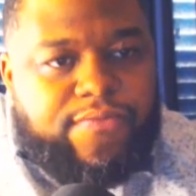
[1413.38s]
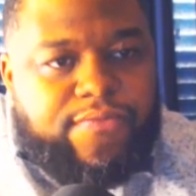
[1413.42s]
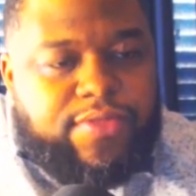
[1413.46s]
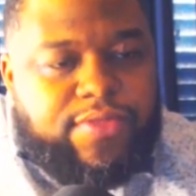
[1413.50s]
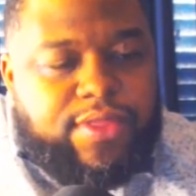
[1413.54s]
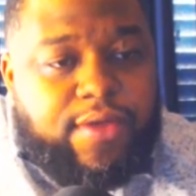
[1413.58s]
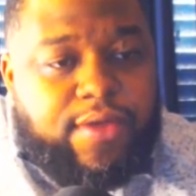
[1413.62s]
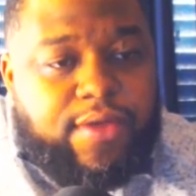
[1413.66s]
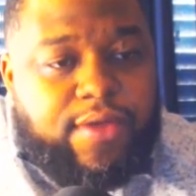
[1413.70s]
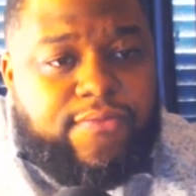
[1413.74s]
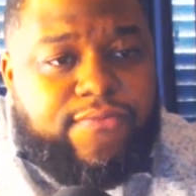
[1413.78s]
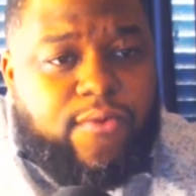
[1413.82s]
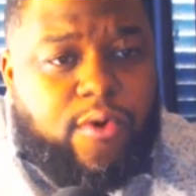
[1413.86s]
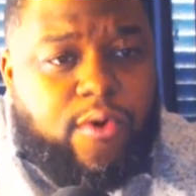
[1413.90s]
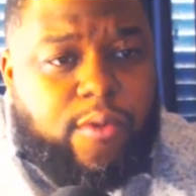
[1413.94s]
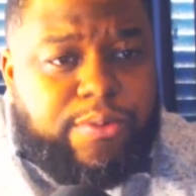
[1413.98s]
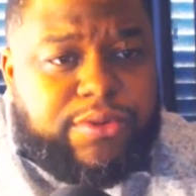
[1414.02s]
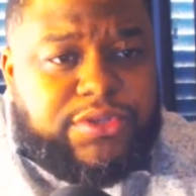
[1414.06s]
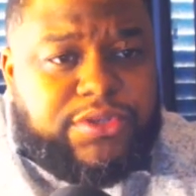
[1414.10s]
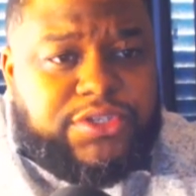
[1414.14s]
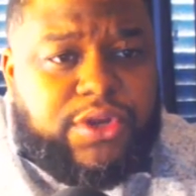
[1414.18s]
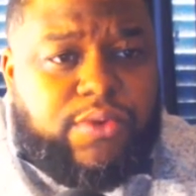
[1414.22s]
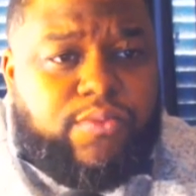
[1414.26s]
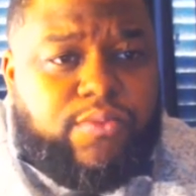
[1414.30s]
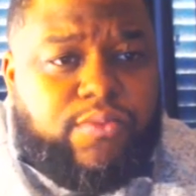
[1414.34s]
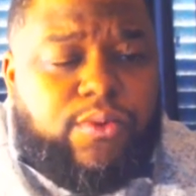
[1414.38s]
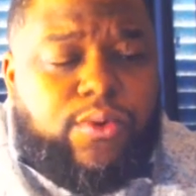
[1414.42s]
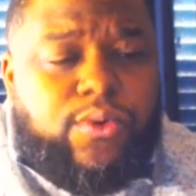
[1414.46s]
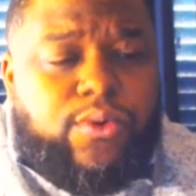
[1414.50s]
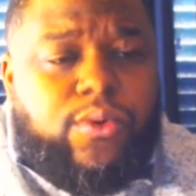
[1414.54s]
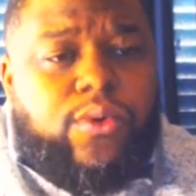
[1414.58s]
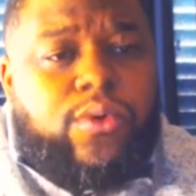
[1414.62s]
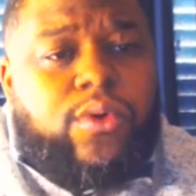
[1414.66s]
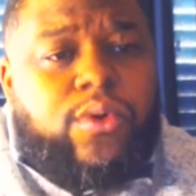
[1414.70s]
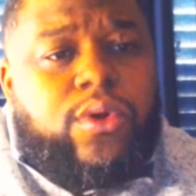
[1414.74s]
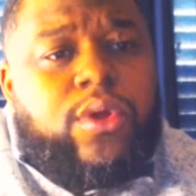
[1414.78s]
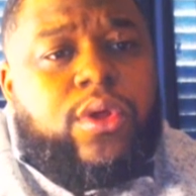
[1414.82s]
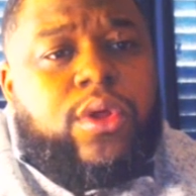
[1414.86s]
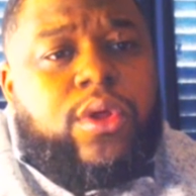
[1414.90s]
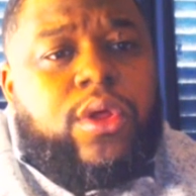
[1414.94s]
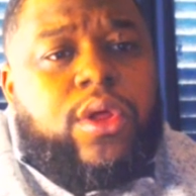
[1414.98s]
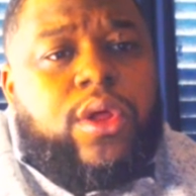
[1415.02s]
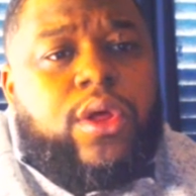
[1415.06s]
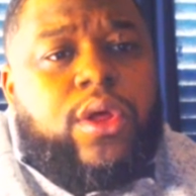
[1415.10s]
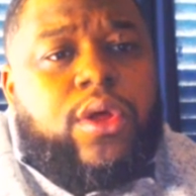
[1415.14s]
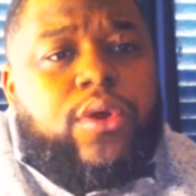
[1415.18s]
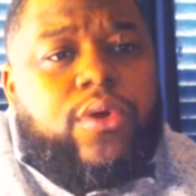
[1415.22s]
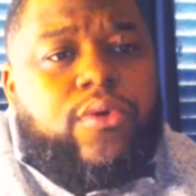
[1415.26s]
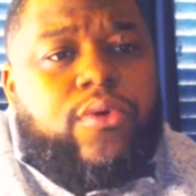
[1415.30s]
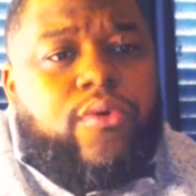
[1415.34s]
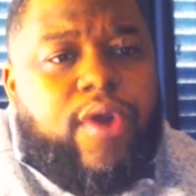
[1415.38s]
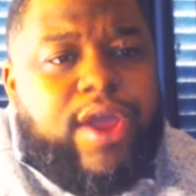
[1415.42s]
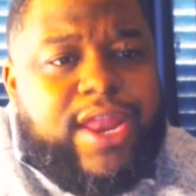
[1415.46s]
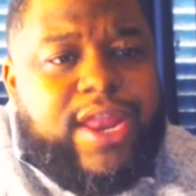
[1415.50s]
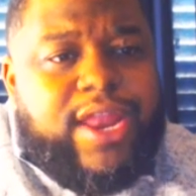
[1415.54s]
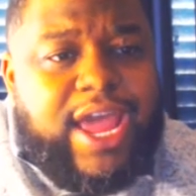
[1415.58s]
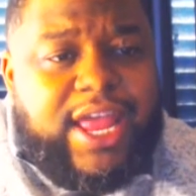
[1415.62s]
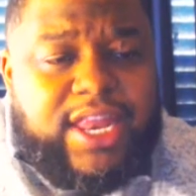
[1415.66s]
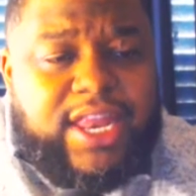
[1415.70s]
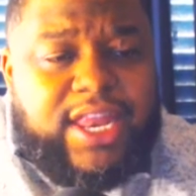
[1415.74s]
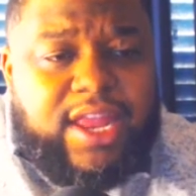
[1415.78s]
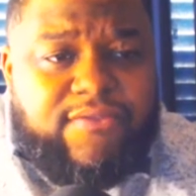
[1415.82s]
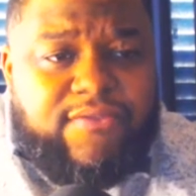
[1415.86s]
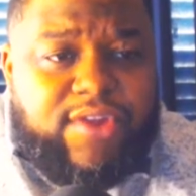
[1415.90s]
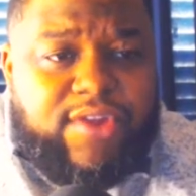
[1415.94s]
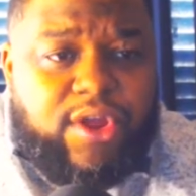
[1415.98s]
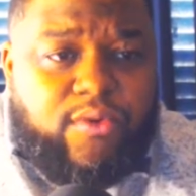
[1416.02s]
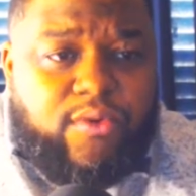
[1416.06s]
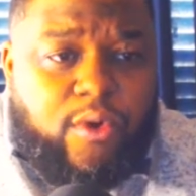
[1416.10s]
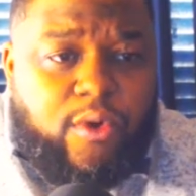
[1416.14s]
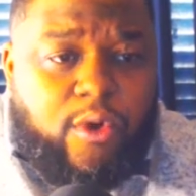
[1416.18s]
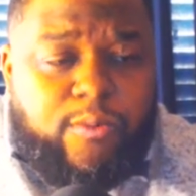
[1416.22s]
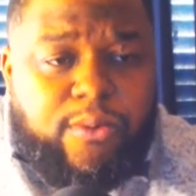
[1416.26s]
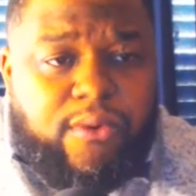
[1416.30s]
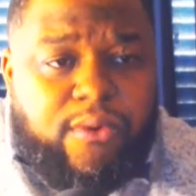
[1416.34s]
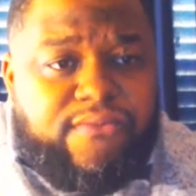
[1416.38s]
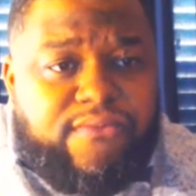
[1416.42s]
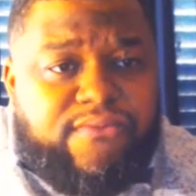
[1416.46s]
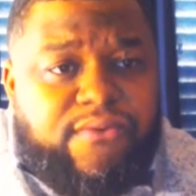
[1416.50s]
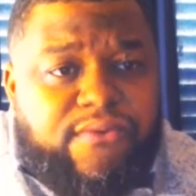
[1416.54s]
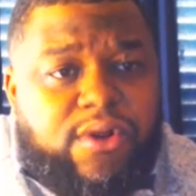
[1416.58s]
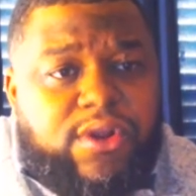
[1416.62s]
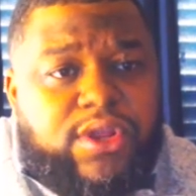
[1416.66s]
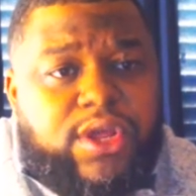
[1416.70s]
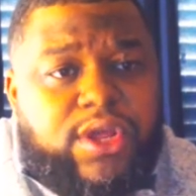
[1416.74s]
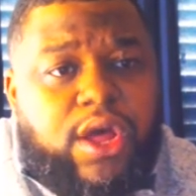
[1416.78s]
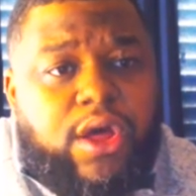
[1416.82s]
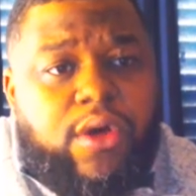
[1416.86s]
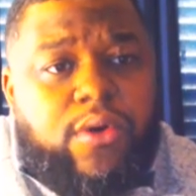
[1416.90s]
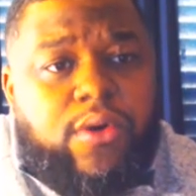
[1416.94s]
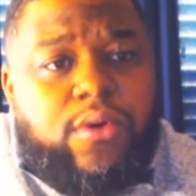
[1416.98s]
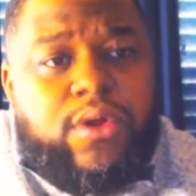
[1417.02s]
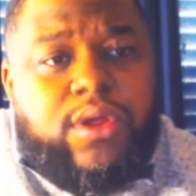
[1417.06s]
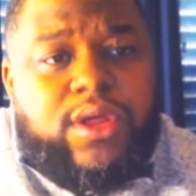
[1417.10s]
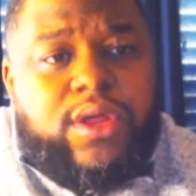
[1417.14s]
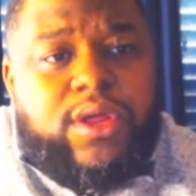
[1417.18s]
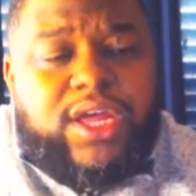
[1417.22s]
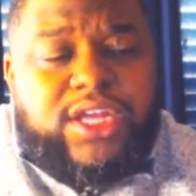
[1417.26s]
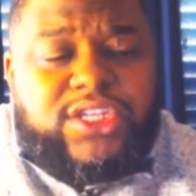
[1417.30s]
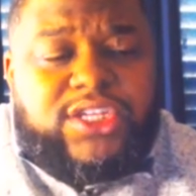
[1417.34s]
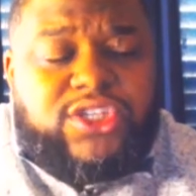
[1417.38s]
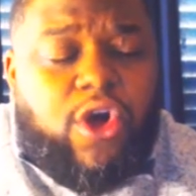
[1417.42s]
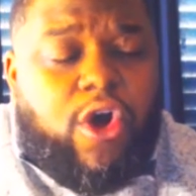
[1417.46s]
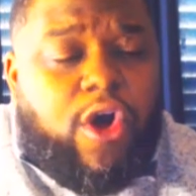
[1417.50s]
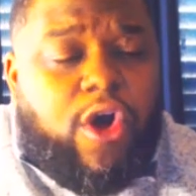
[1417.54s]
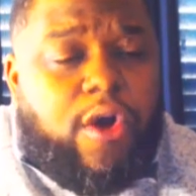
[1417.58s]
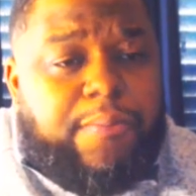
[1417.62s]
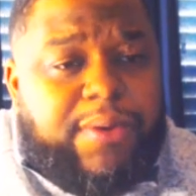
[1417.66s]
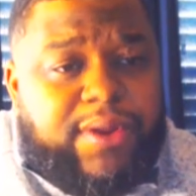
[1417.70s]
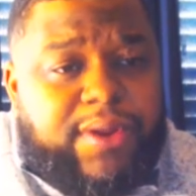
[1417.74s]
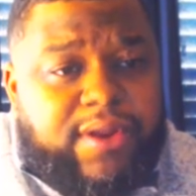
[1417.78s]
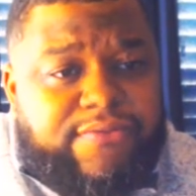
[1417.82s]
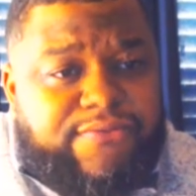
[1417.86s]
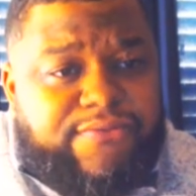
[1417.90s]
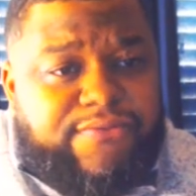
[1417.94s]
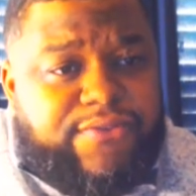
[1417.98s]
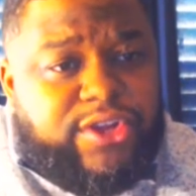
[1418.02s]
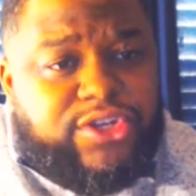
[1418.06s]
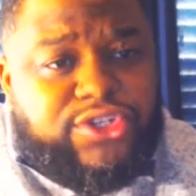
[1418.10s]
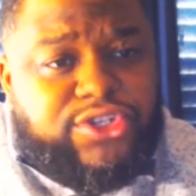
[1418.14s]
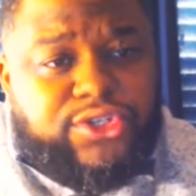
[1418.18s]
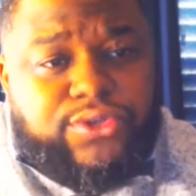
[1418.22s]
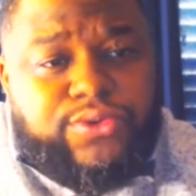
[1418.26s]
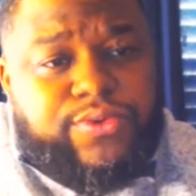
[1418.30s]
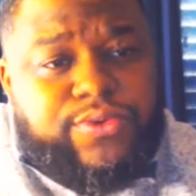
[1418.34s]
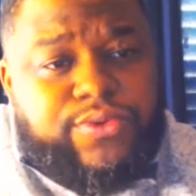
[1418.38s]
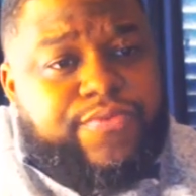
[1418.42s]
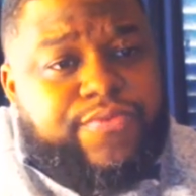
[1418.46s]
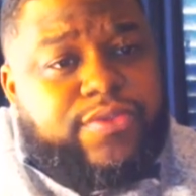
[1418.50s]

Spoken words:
4% rule, create a dividend growth portfolio is all beneficial.